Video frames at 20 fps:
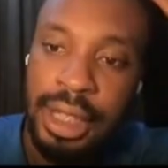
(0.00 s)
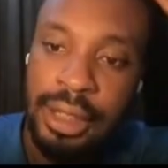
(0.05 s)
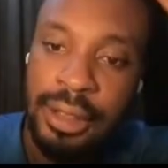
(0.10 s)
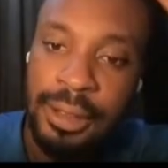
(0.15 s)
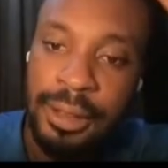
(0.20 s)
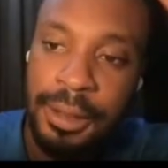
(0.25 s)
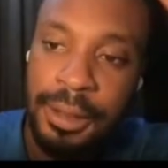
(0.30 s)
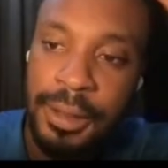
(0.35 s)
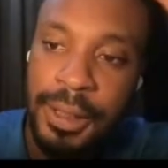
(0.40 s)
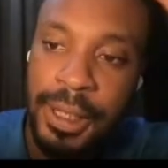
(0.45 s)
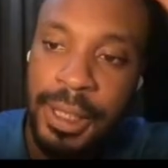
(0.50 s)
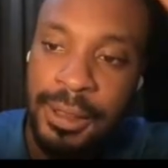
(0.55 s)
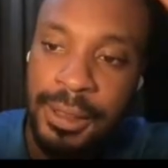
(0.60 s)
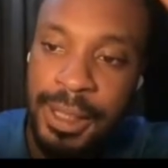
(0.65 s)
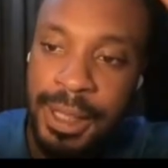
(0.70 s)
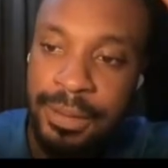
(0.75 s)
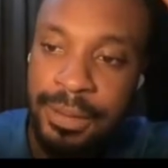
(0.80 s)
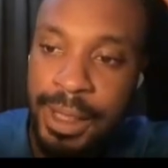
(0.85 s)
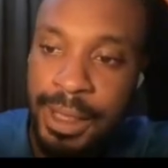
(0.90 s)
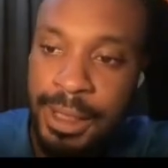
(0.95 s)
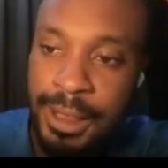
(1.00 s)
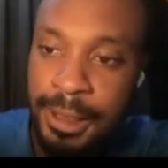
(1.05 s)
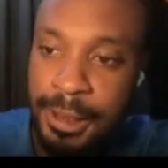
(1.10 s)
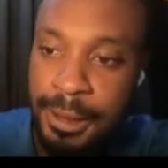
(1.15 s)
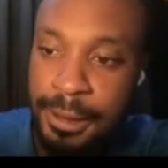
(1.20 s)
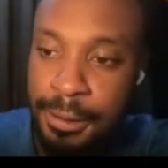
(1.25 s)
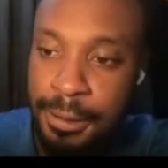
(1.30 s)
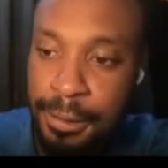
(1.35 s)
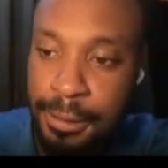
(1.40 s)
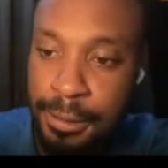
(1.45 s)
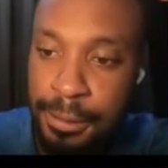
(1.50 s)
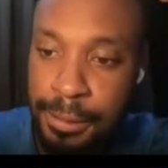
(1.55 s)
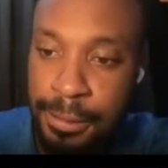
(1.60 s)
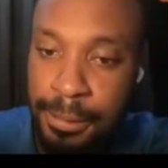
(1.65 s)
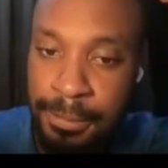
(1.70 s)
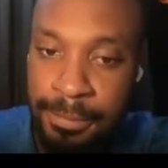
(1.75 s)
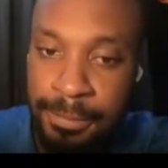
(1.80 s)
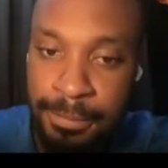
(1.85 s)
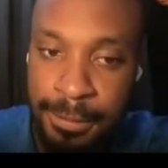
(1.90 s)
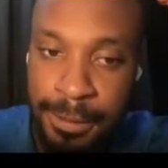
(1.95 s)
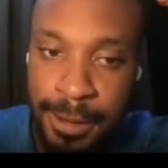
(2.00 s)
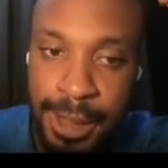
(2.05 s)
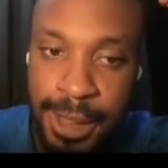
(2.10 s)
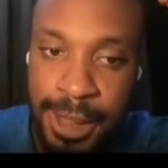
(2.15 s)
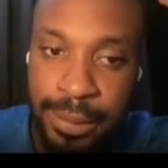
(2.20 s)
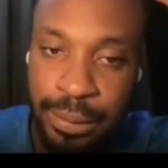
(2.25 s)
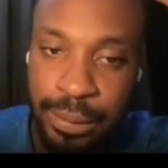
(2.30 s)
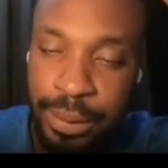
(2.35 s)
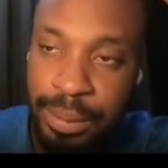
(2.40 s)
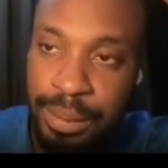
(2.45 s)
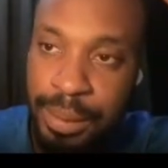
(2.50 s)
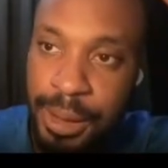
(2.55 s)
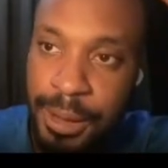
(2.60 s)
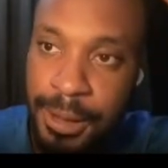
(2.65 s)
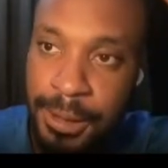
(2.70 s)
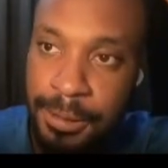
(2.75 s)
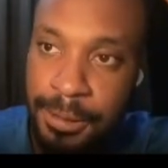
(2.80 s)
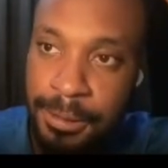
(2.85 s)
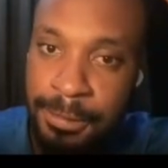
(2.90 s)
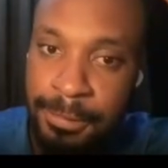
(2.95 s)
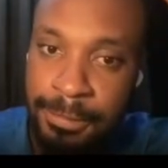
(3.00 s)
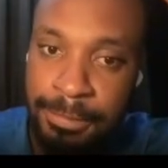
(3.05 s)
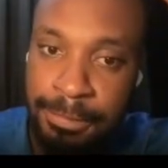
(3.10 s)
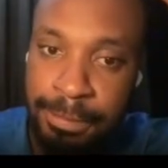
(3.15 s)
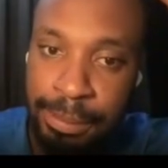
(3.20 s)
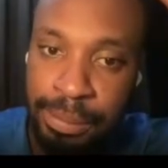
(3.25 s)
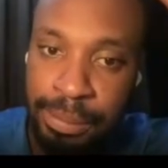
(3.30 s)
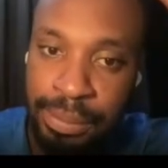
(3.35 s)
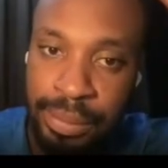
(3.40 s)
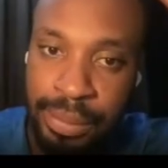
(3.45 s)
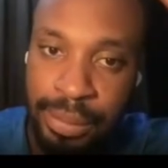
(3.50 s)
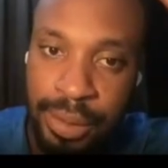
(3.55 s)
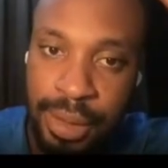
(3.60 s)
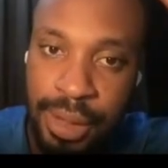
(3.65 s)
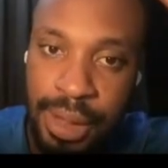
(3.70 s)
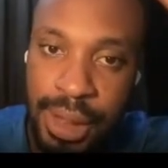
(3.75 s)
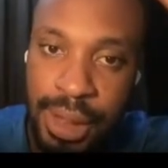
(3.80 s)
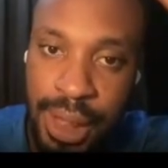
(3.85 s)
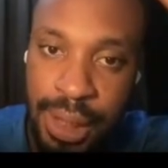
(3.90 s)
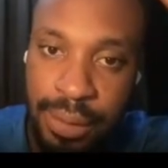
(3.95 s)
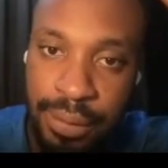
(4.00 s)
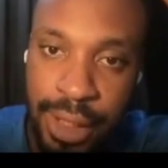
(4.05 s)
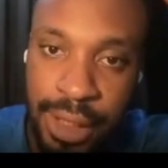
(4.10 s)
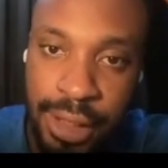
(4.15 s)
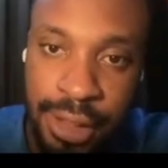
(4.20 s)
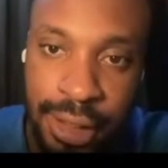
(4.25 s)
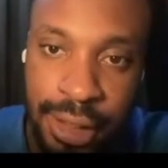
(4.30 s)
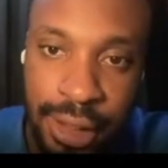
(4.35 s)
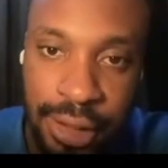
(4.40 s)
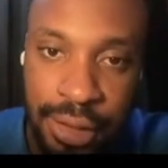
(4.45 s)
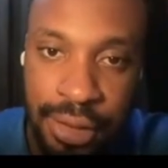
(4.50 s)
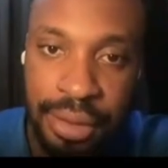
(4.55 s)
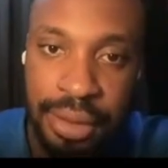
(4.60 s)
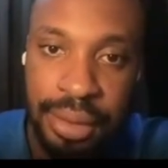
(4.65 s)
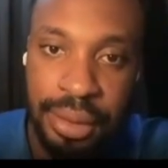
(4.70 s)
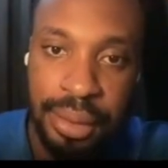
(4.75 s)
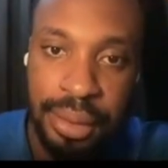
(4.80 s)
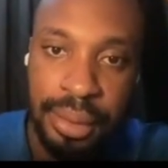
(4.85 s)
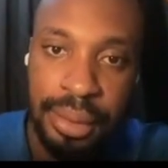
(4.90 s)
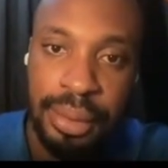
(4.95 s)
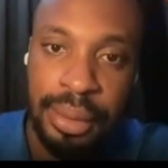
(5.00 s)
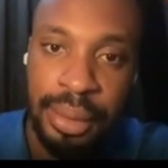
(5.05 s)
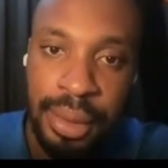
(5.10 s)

tell you that it doesn't have access to this information, doesn't have access to